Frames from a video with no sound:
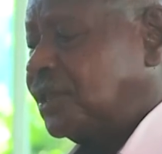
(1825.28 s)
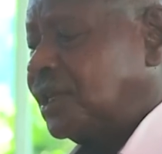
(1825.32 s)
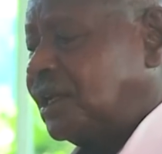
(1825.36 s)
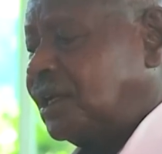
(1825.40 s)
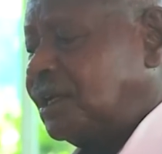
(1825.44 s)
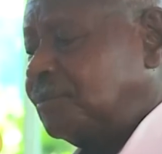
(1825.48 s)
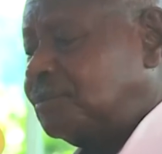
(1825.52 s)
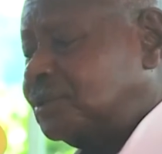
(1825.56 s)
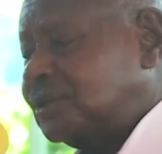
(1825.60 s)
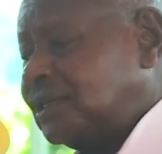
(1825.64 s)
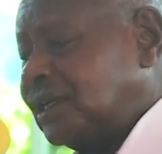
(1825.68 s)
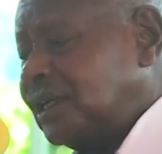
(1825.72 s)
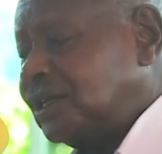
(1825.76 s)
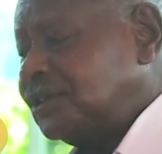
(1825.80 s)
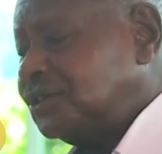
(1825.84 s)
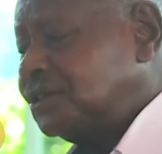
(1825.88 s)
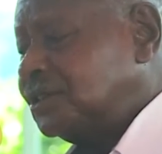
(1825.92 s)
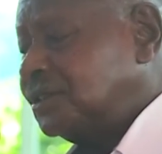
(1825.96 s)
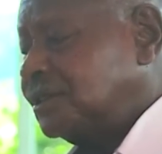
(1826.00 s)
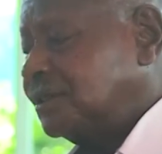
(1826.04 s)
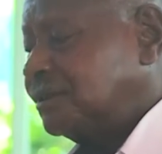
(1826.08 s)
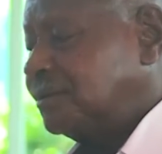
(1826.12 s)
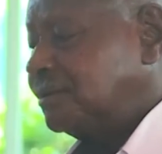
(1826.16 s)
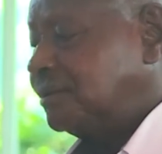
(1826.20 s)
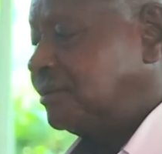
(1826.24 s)
helped
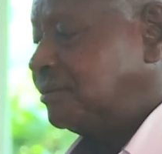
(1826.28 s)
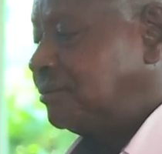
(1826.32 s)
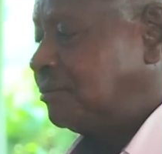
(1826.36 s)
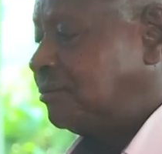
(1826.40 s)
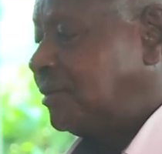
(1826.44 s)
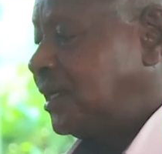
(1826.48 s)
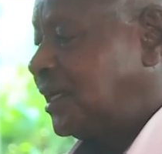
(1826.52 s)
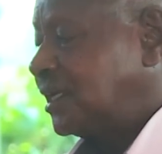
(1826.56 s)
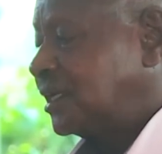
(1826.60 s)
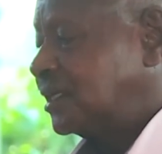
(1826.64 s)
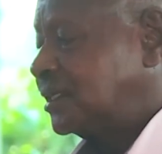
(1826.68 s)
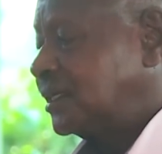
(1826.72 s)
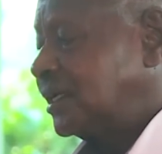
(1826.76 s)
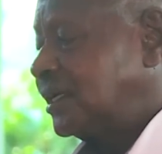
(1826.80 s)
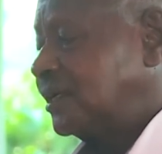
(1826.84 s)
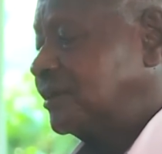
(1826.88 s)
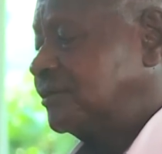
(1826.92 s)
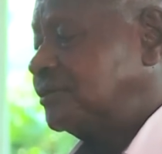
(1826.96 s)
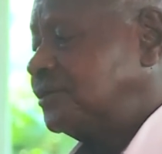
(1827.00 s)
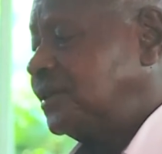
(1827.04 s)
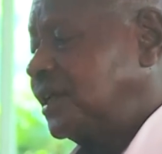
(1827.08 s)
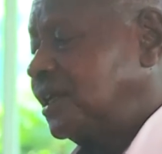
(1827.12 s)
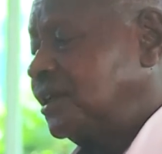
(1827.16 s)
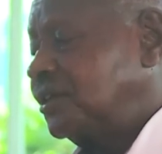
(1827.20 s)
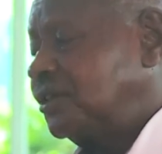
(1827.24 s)
us by
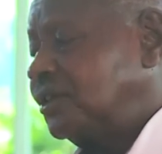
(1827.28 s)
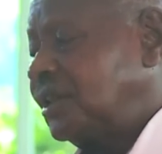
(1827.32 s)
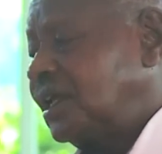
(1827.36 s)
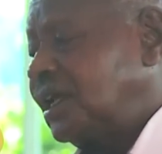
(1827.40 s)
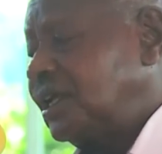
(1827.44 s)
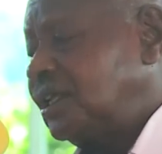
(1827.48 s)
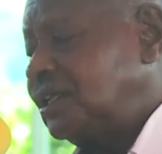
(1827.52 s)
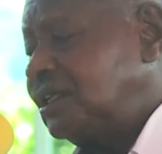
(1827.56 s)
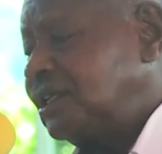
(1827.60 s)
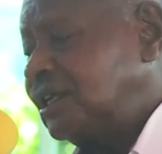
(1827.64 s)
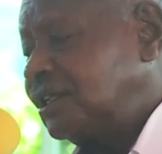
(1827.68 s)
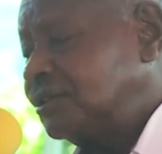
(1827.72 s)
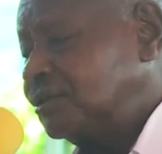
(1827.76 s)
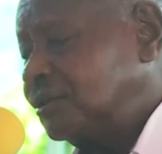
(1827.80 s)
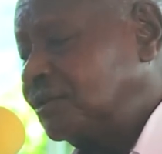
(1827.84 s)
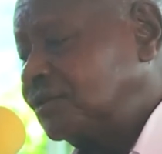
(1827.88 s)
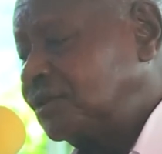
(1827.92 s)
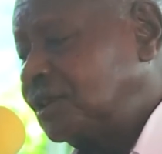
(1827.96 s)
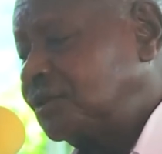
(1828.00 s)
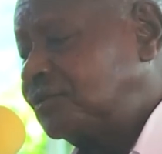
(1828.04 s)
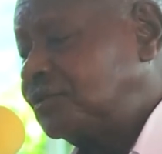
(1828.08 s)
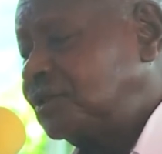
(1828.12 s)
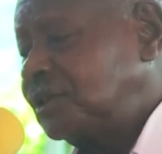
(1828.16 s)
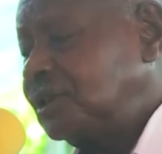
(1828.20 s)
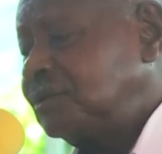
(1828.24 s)
clarifying the ideas of
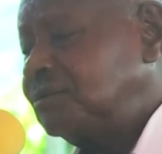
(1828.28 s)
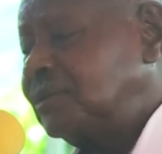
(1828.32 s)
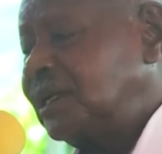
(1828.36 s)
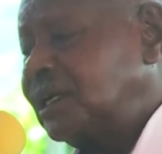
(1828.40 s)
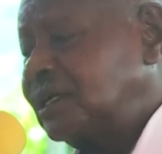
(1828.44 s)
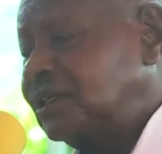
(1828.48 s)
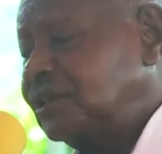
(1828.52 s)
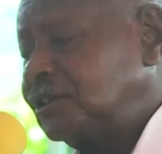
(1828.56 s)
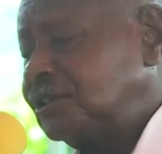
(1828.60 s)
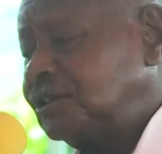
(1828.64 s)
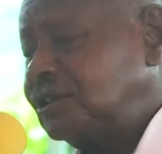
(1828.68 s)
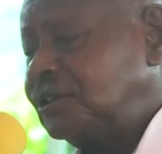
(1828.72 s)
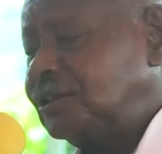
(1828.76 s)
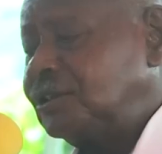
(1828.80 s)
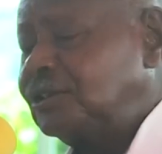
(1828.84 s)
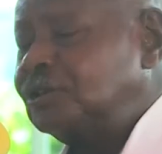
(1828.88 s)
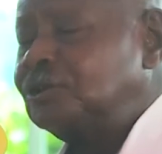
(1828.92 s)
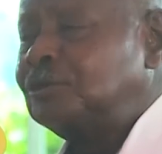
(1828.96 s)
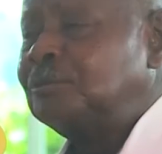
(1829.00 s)
the free market in his